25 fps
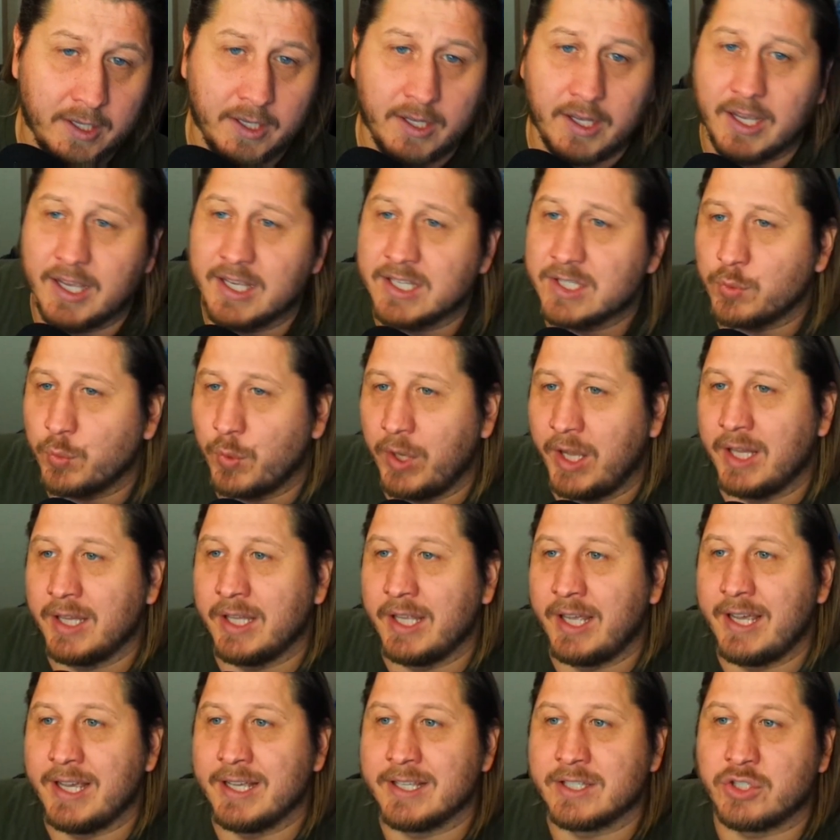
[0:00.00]
as well
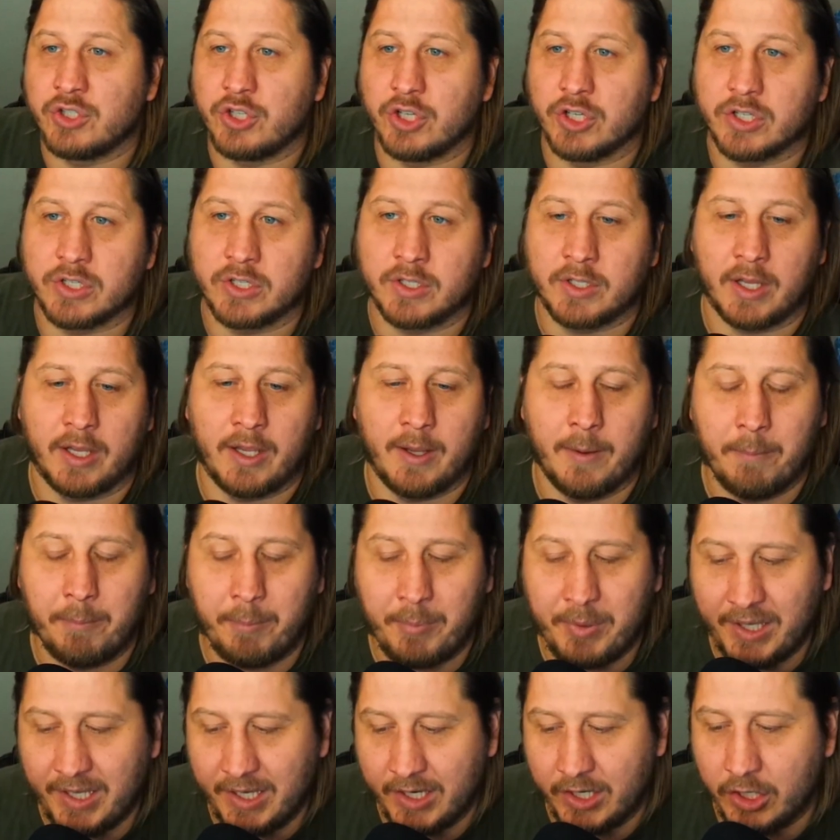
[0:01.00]
as just a
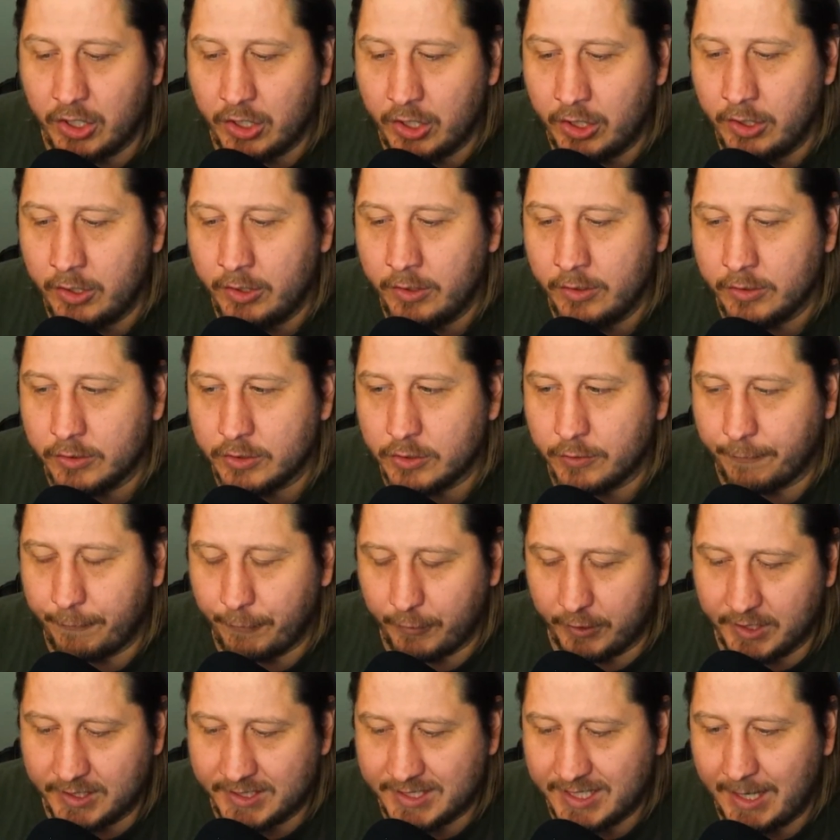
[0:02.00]
bigger, so for
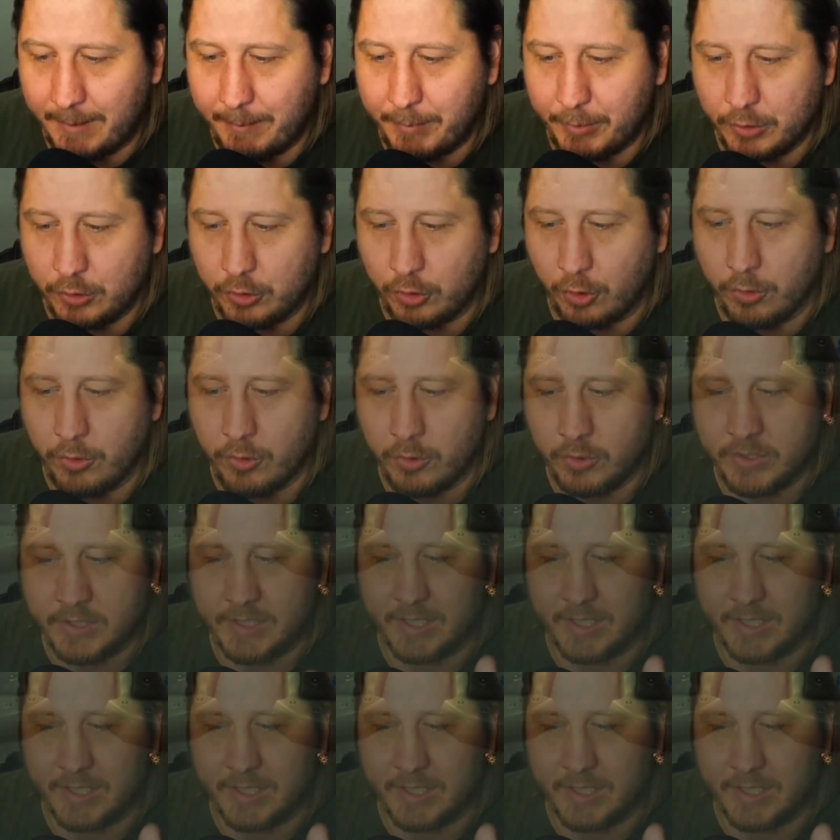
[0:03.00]
example, you know those